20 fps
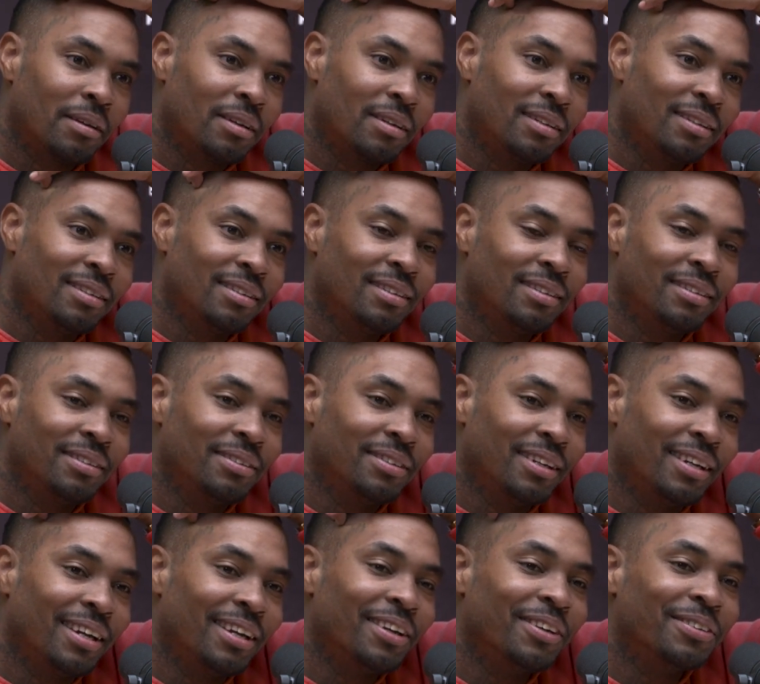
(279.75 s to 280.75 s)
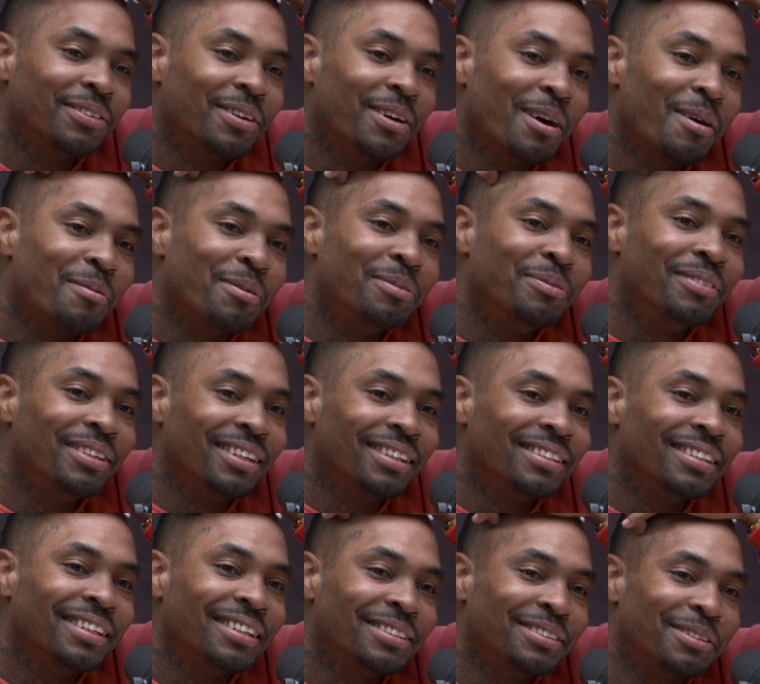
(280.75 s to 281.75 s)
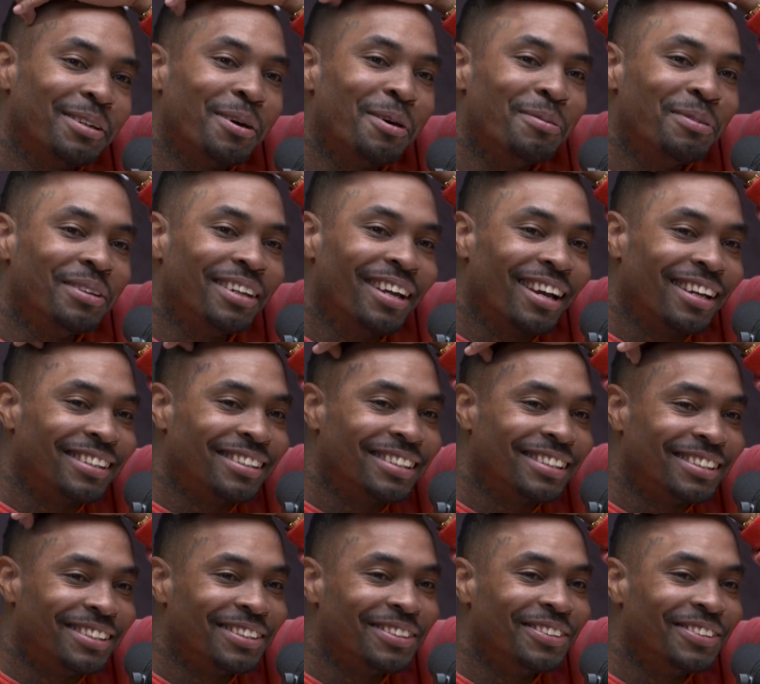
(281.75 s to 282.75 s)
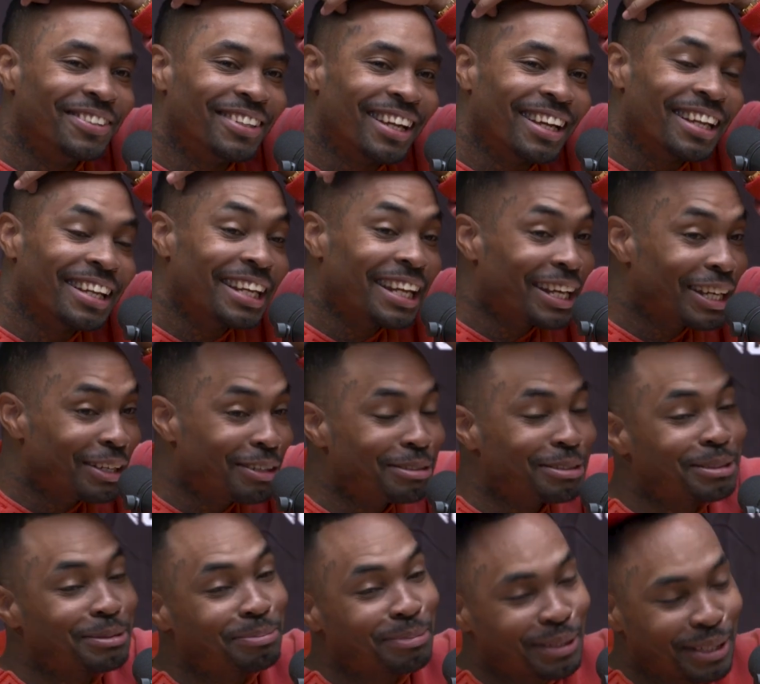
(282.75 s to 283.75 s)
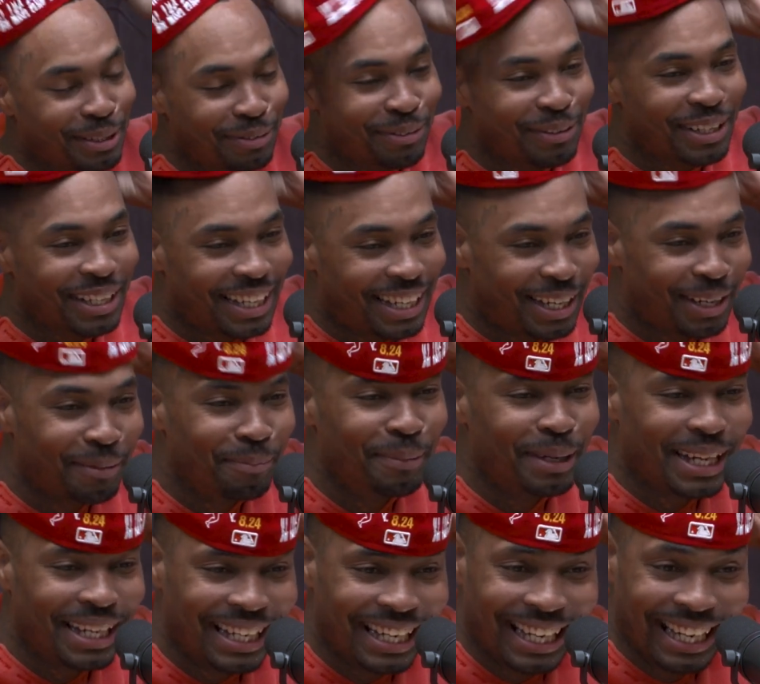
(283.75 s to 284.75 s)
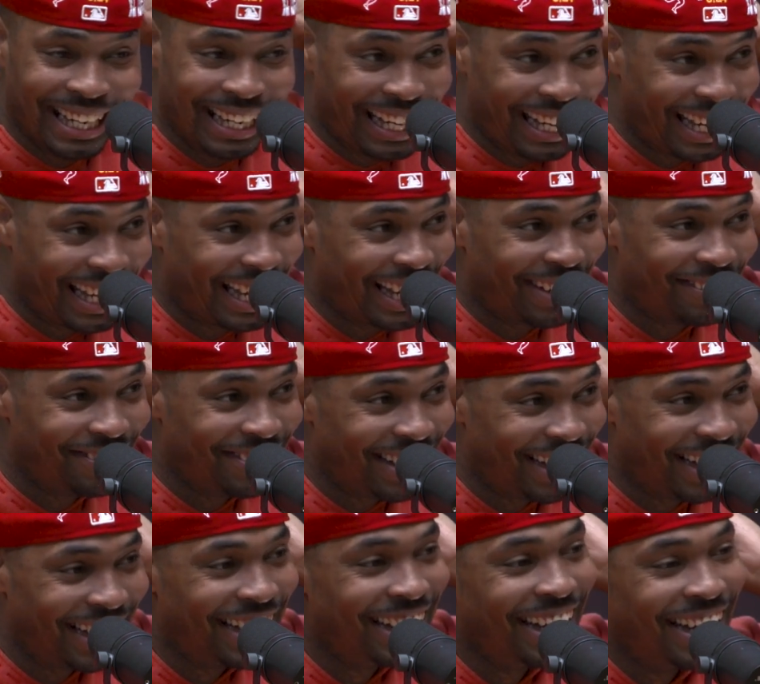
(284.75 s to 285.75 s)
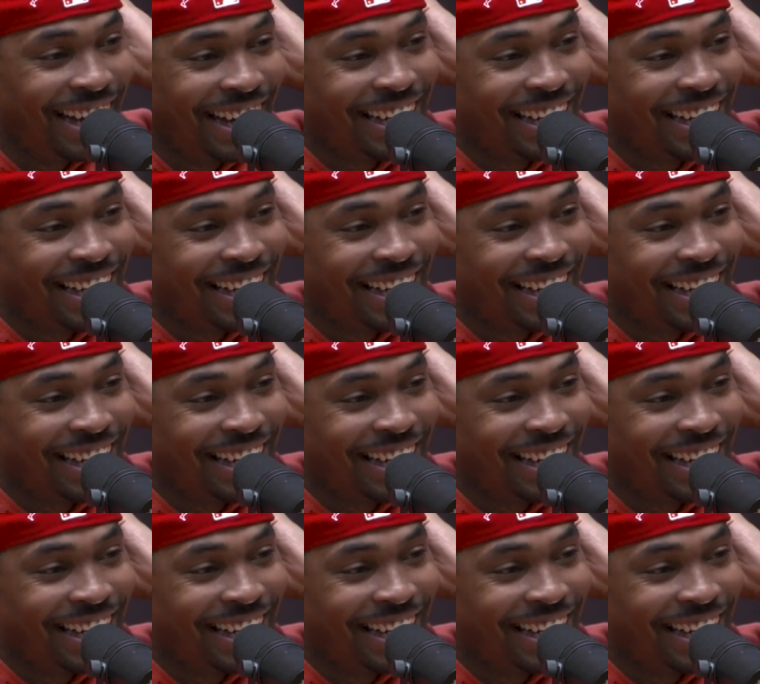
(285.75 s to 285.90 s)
Oh hell no! Nah, nigga, niggas told me that shit too. Like nigga, you should be a fucking comedian, nigga. I'm like, yeah.